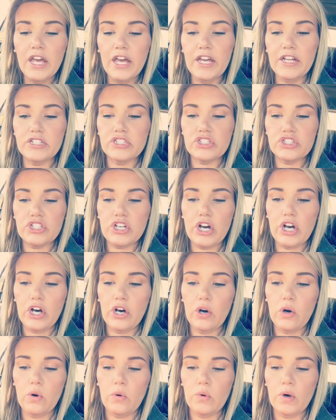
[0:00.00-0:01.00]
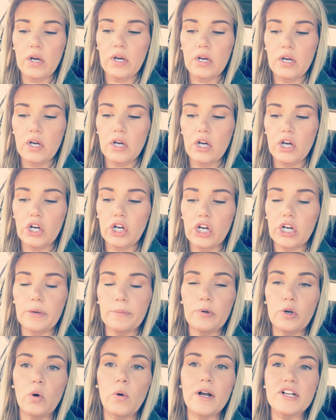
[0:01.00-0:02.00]
And so her
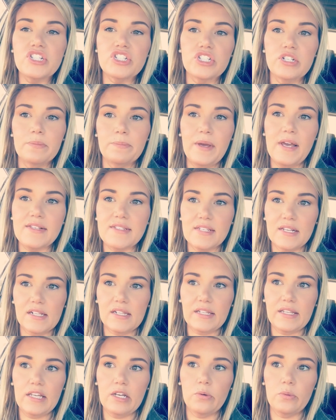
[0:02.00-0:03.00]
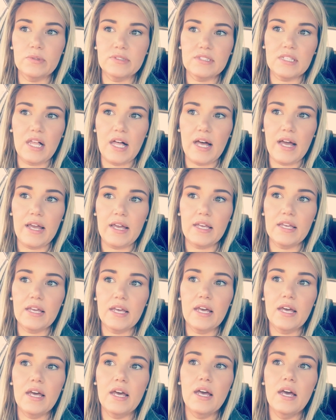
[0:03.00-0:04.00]
question basically was
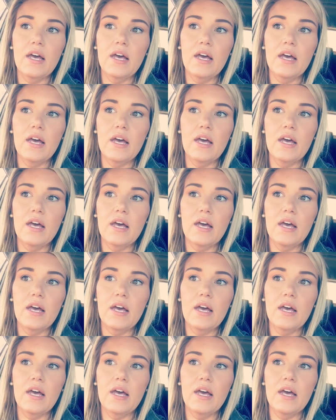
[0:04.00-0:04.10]
like,